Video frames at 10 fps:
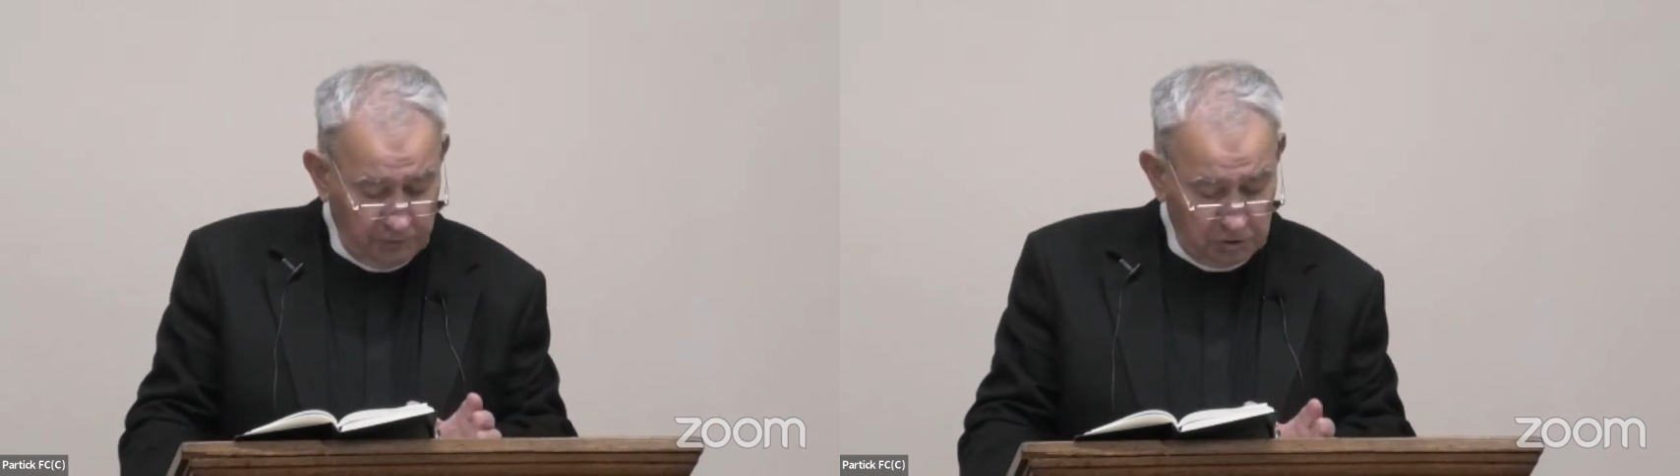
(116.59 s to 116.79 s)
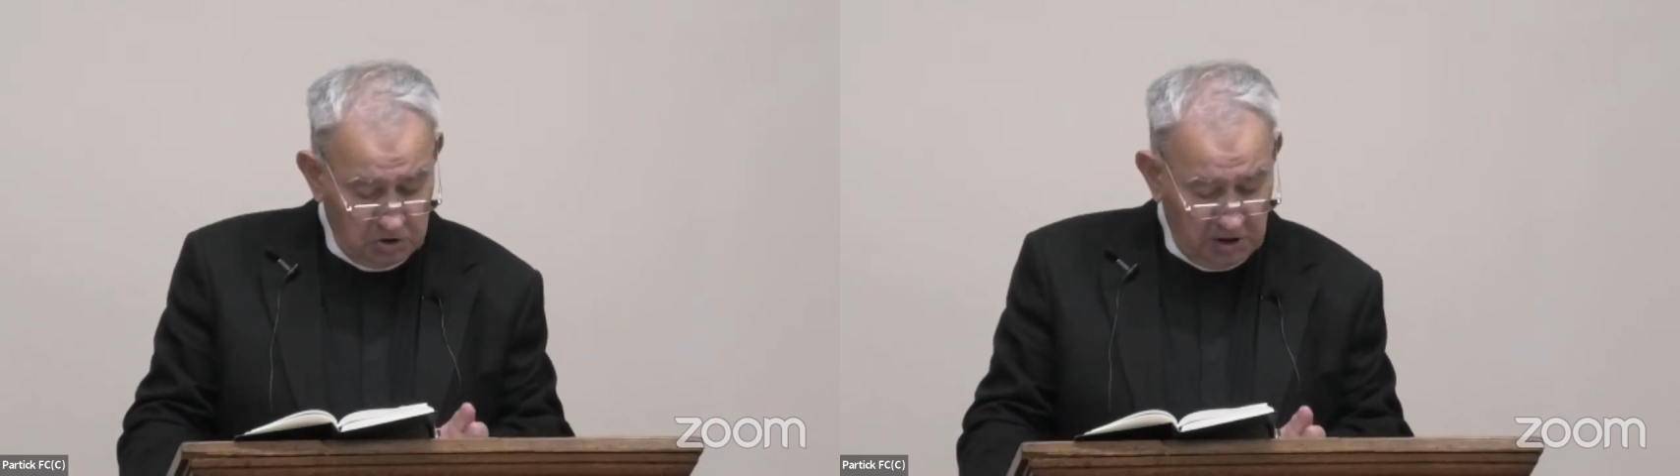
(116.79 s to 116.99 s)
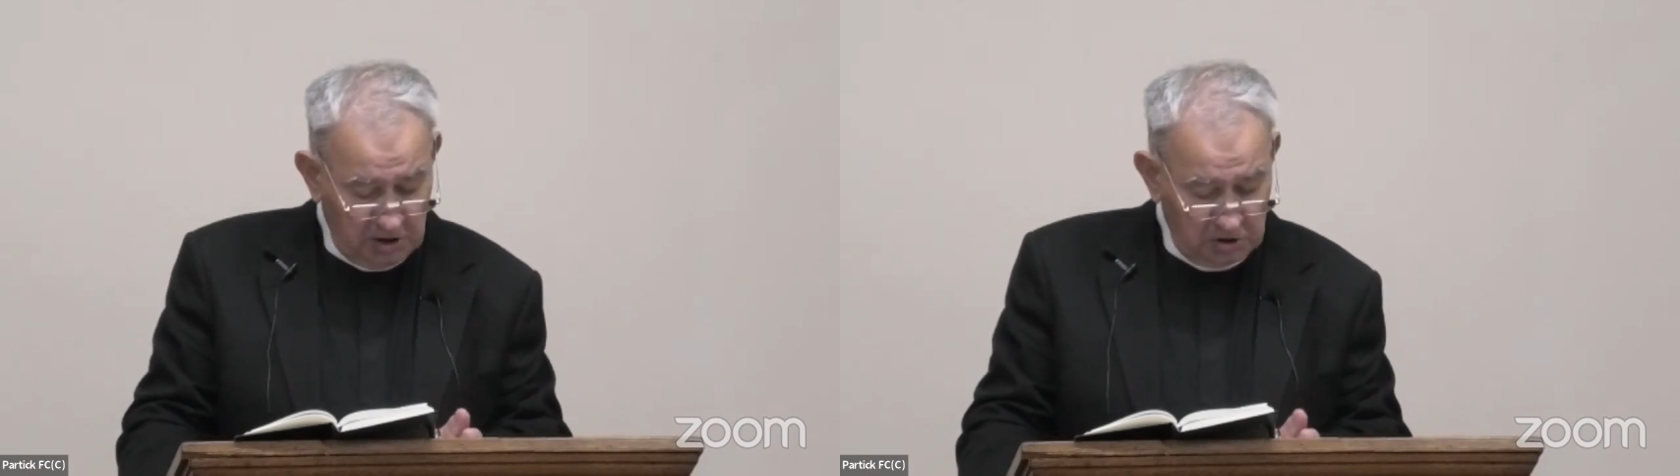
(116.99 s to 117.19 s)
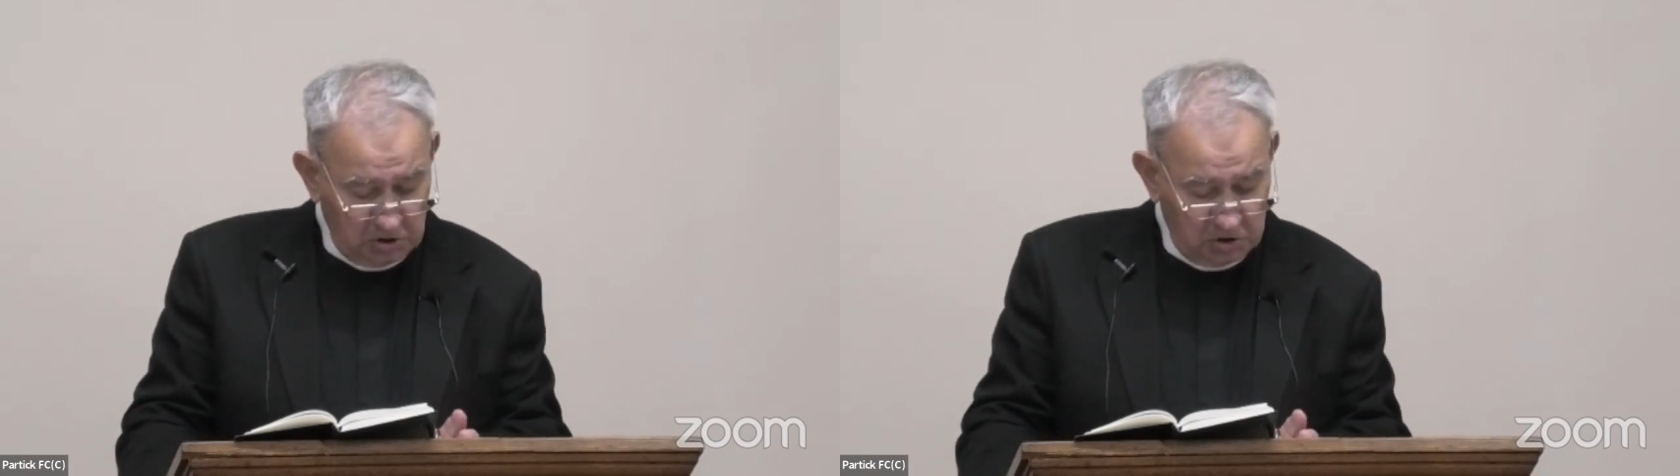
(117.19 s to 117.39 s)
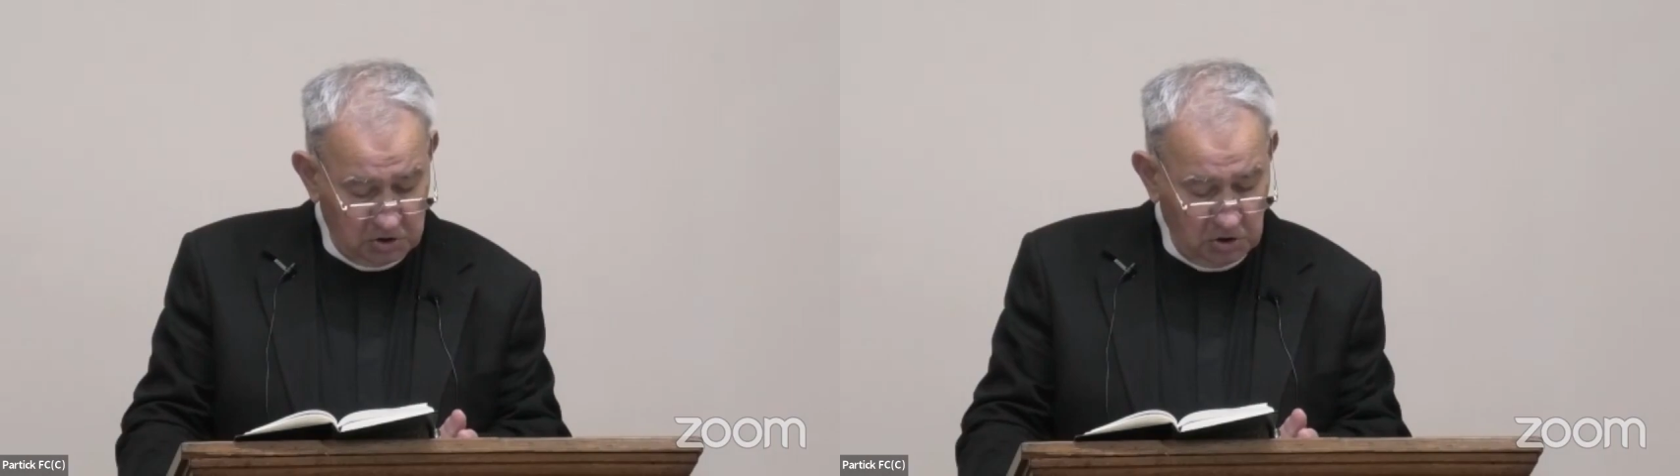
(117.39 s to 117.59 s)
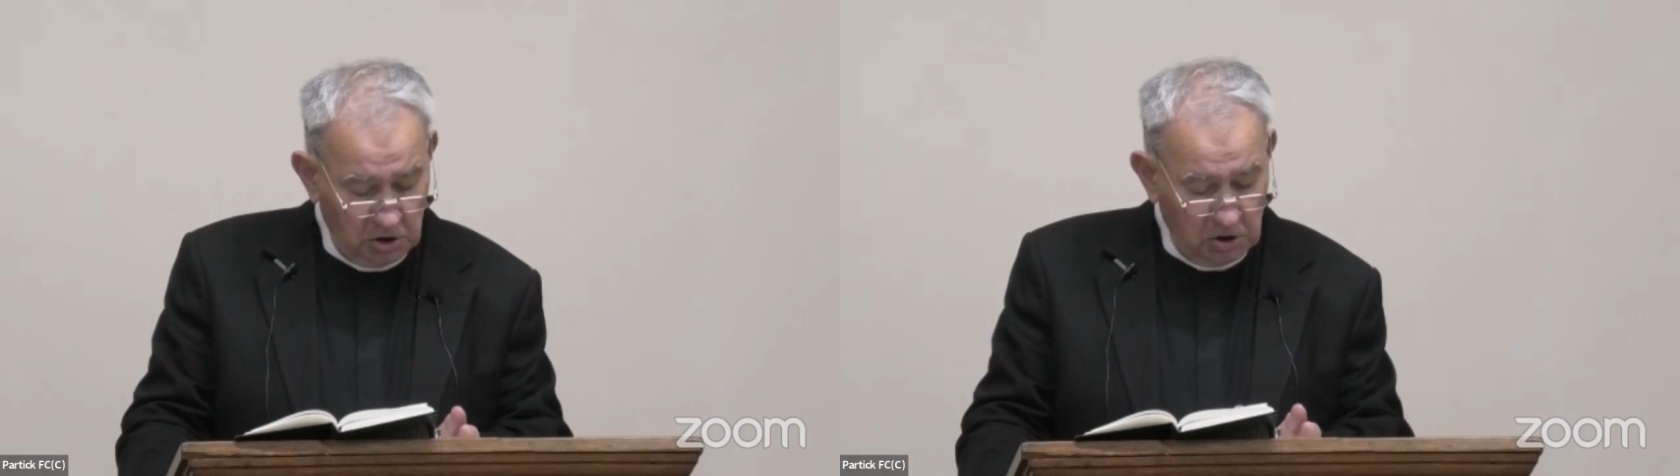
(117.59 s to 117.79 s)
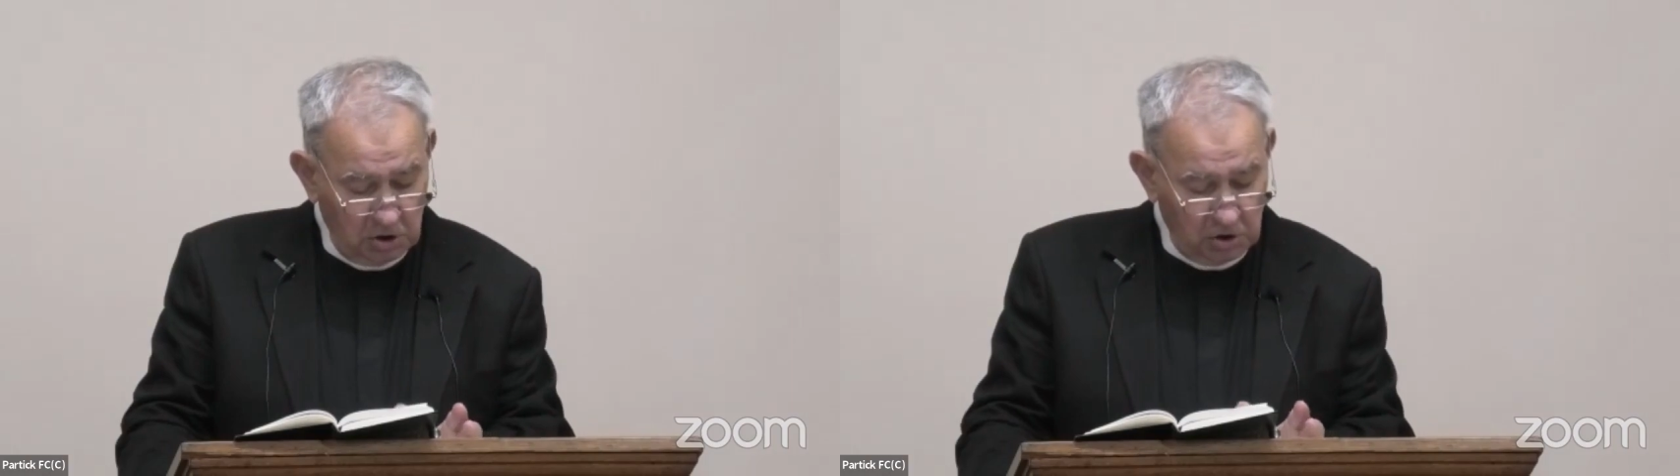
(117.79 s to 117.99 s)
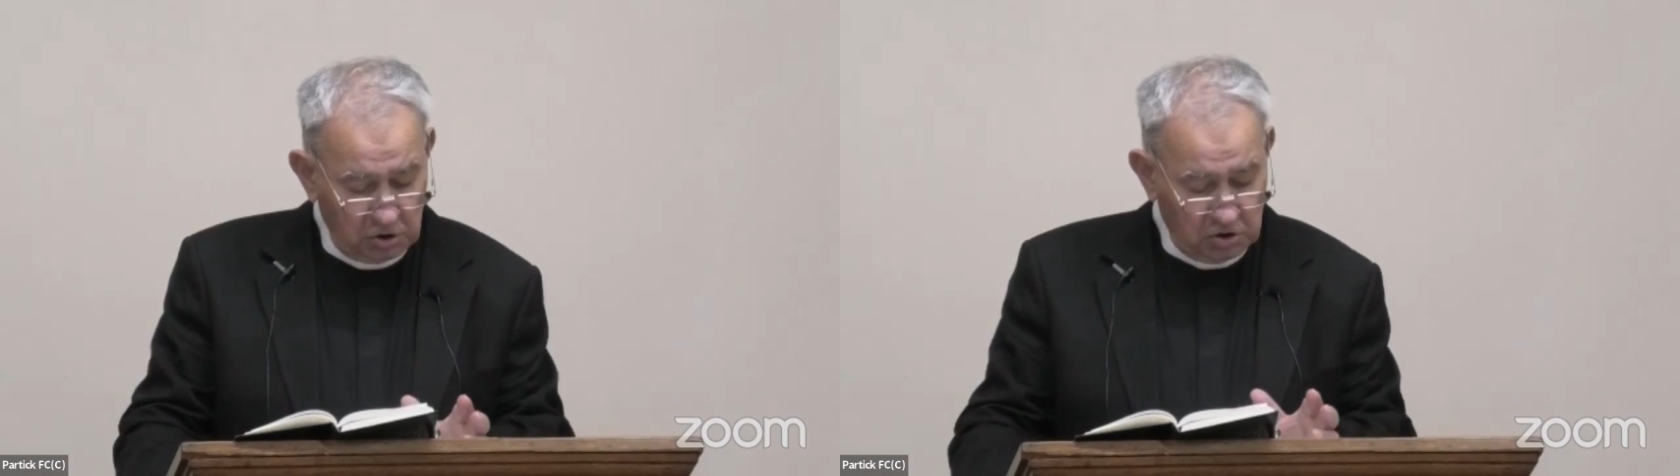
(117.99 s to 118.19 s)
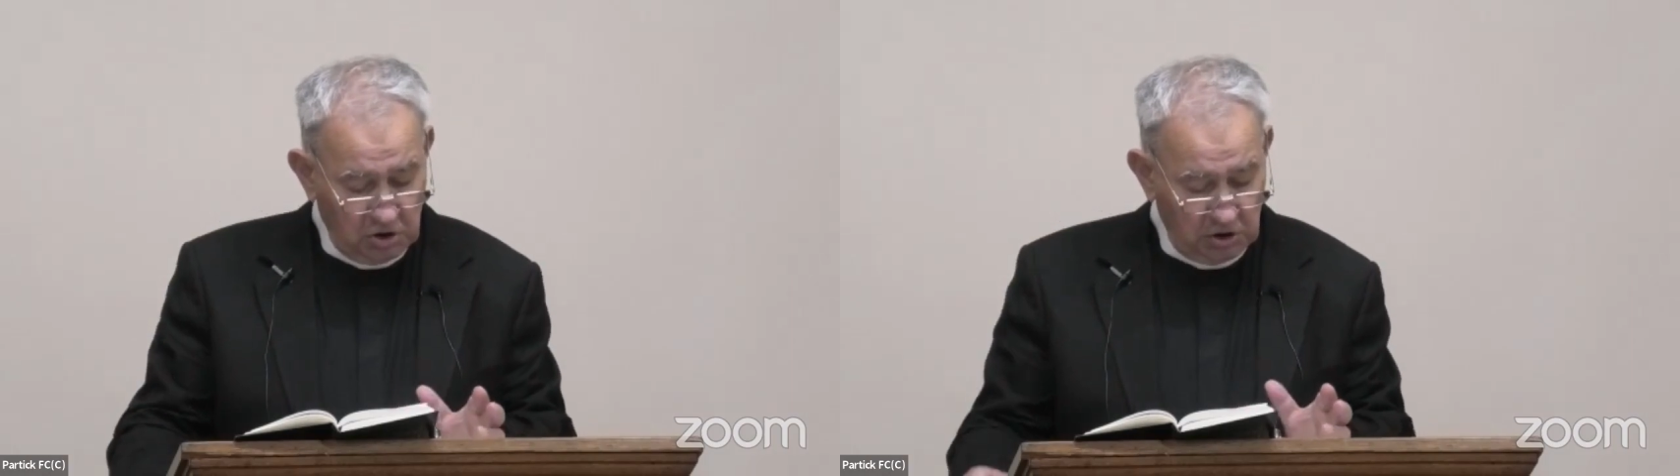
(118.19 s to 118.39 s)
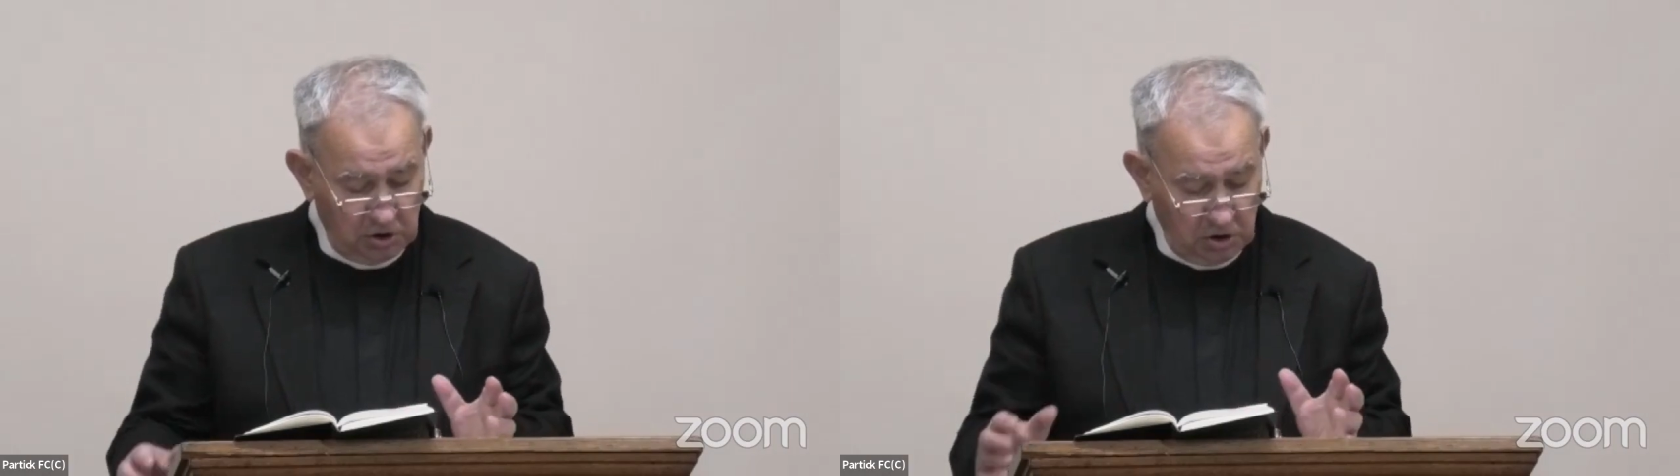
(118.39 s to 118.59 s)
this text is
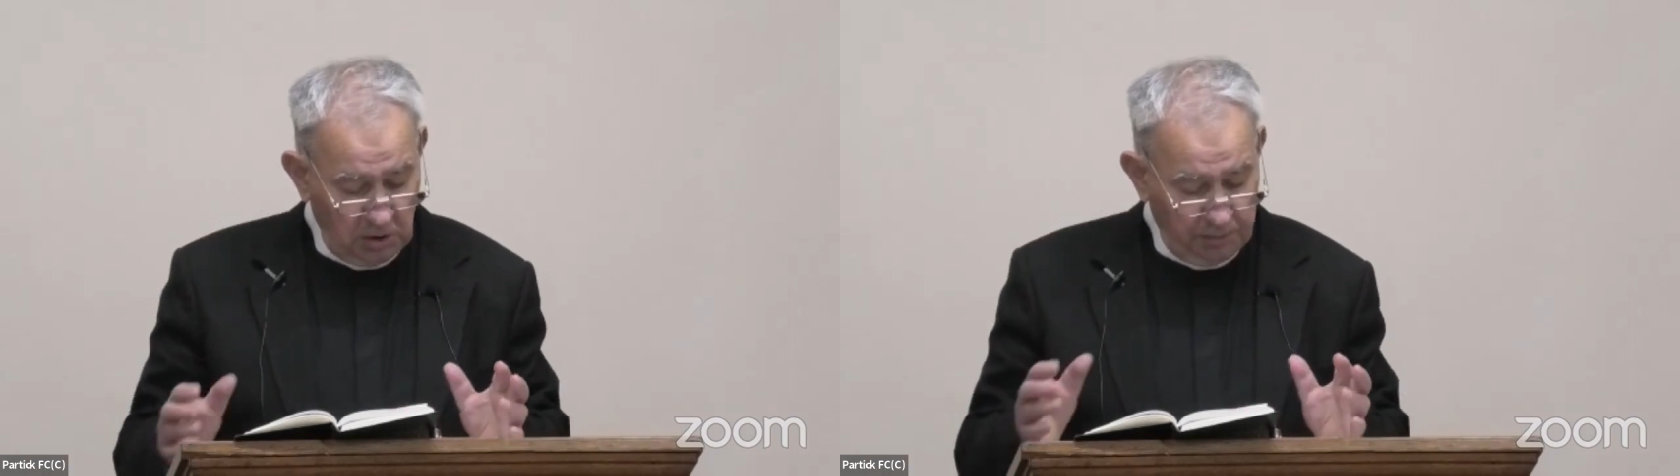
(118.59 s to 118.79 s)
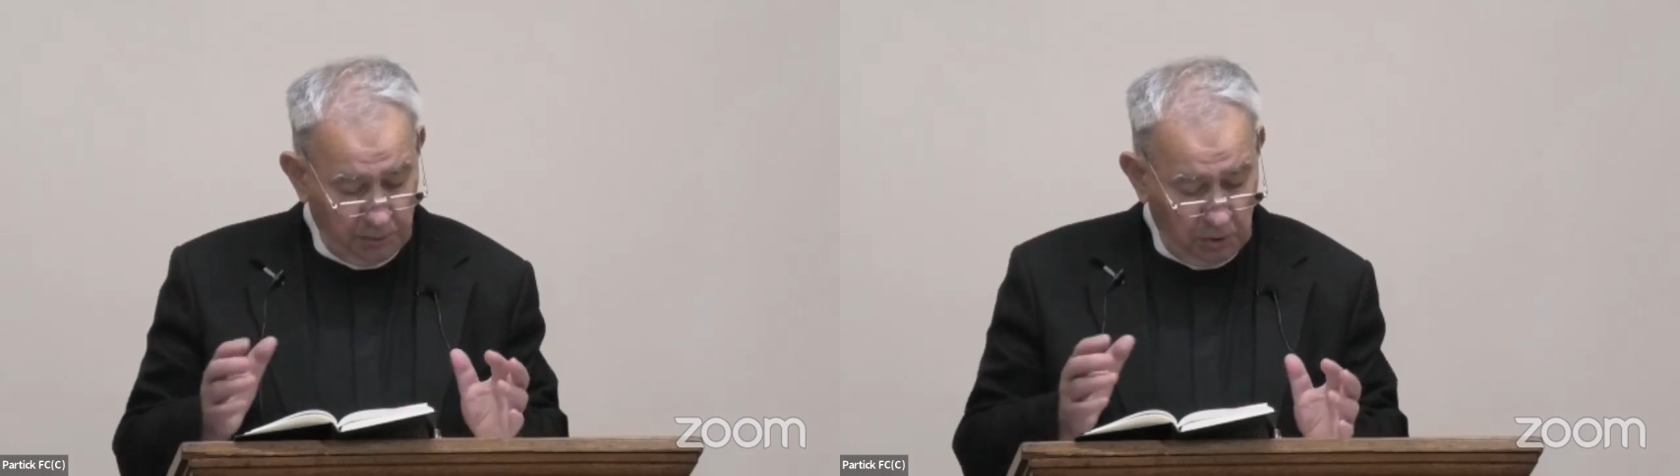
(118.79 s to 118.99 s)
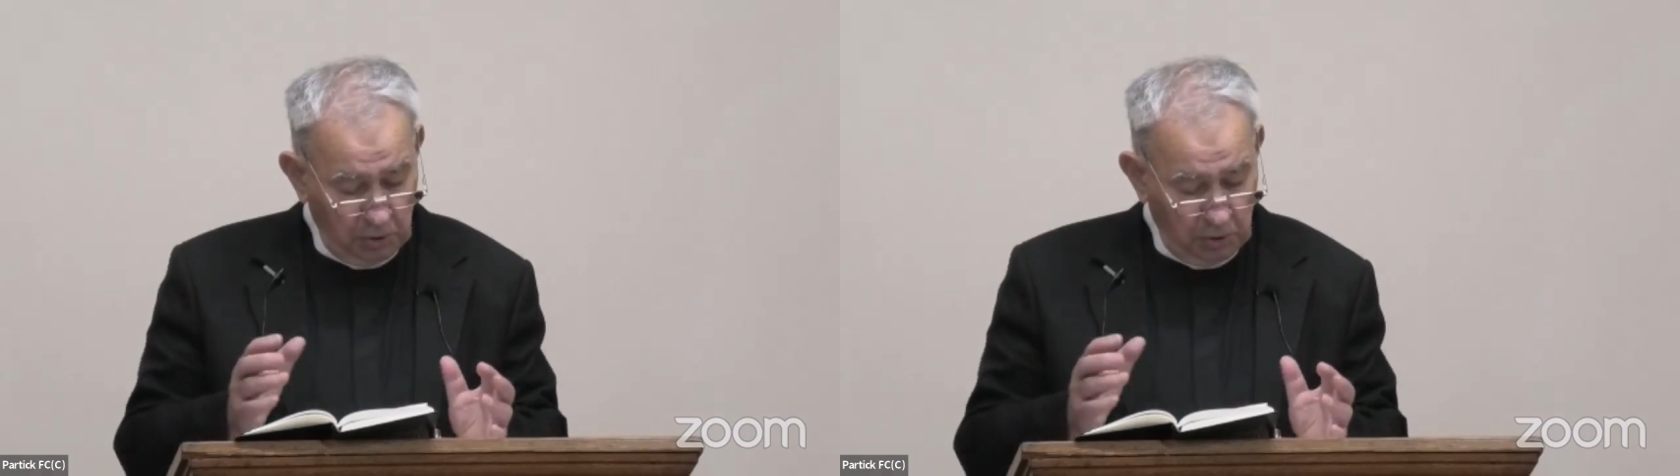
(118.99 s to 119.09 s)
taken up